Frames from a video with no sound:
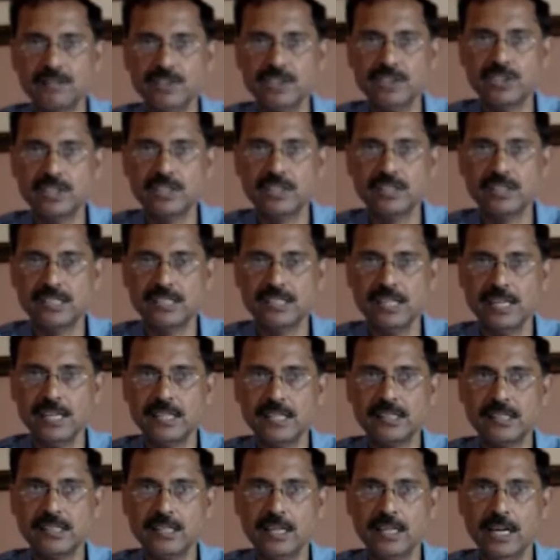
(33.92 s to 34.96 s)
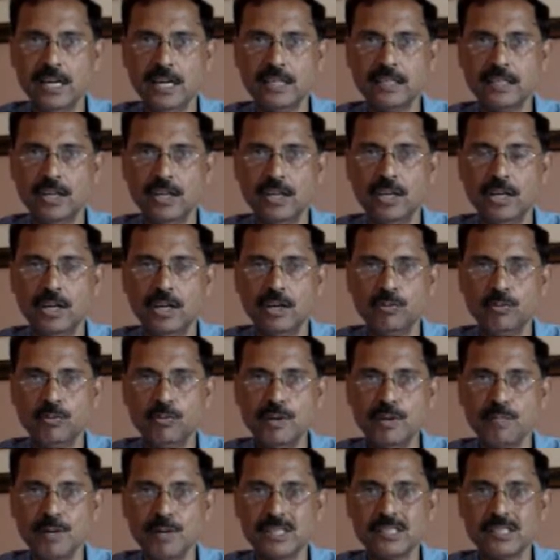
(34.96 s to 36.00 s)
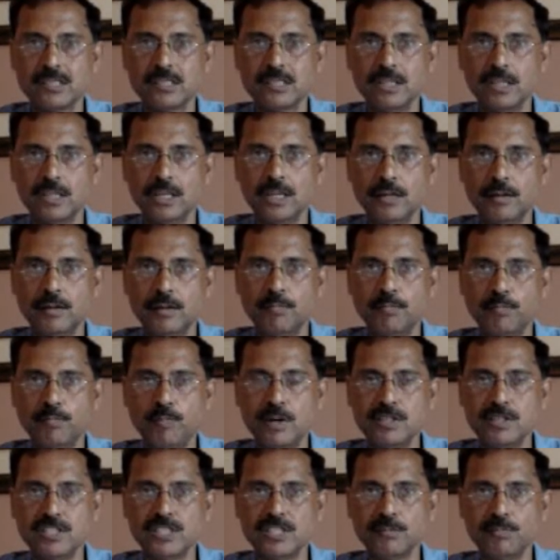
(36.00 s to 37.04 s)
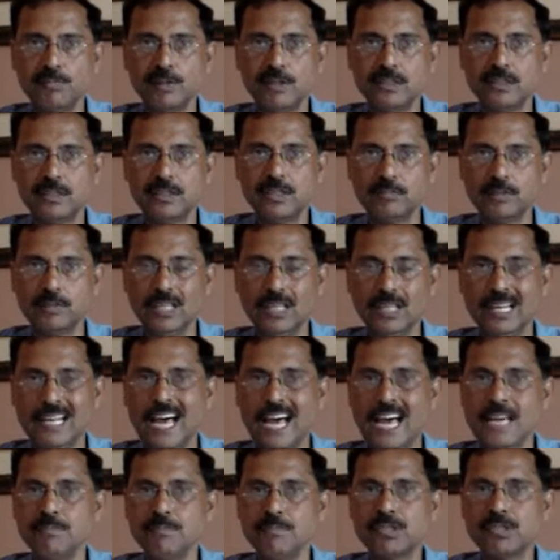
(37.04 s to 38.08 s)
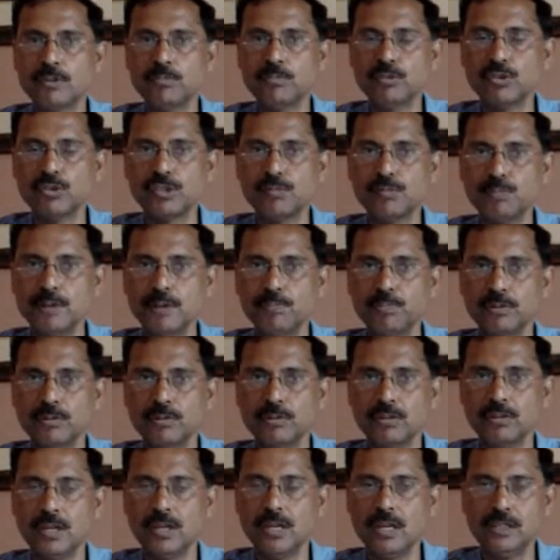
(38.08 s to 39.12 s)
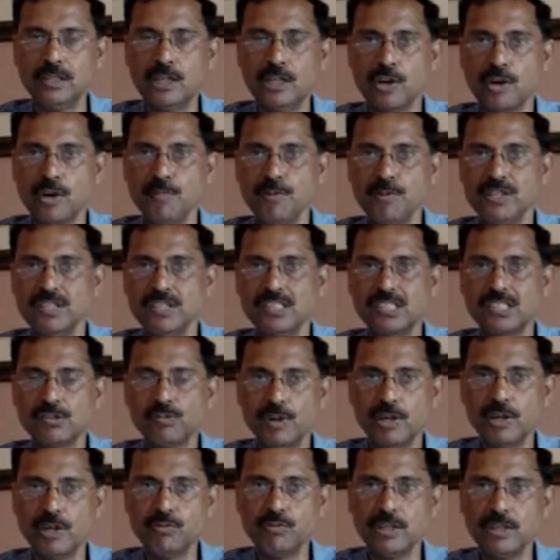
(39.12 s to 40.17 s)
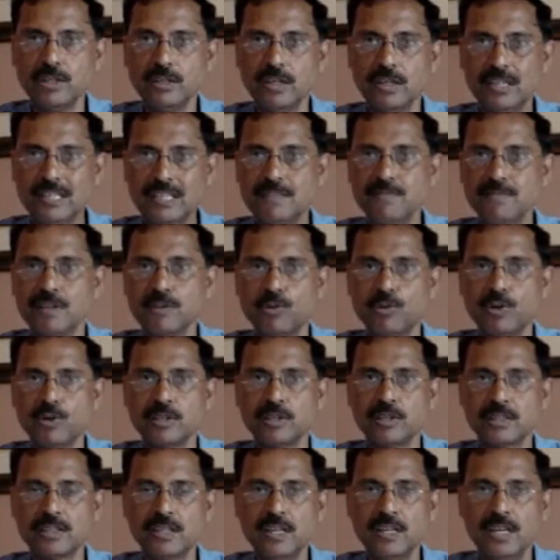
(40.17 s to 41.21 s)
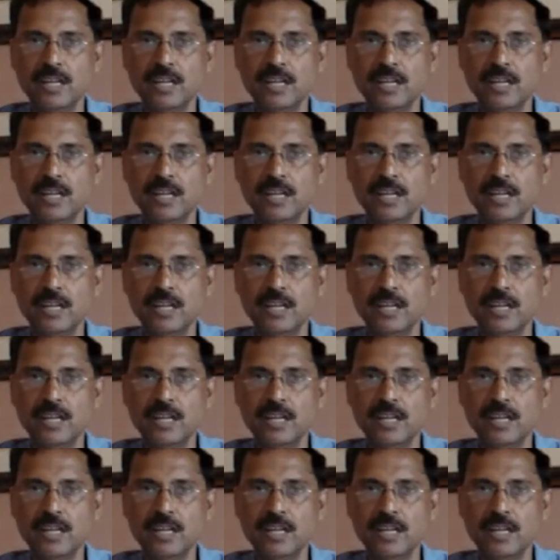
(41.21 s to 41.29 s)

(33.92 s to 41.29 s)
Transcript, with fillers: vision says that we must uh, participate in the lives of those people uh, in the communities where we live and work.